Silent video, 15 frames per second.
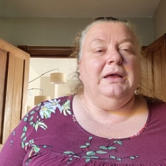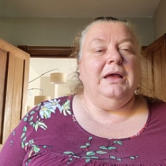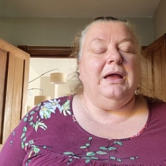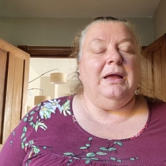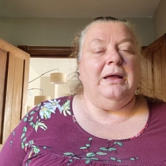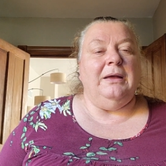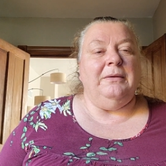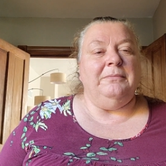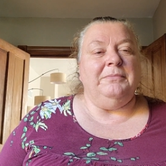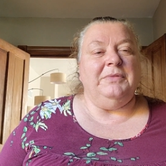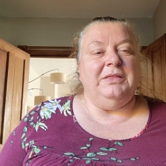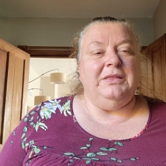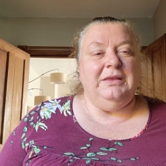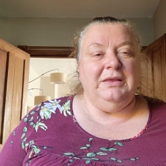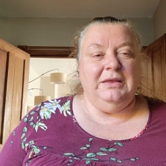um,
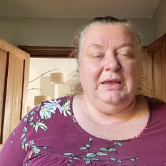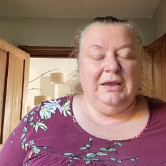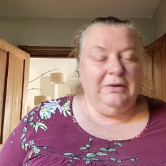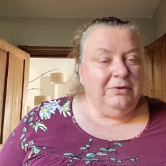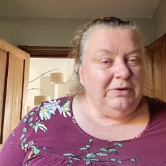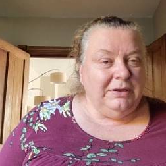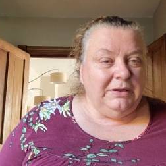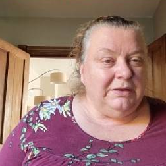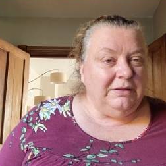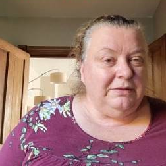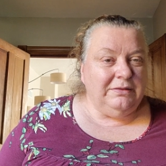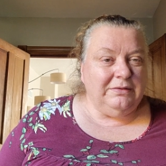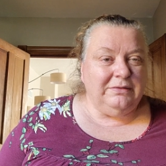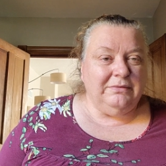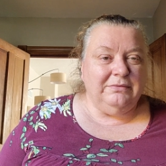the
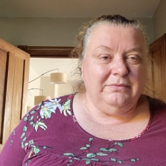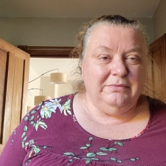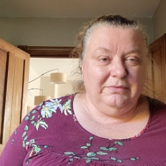areas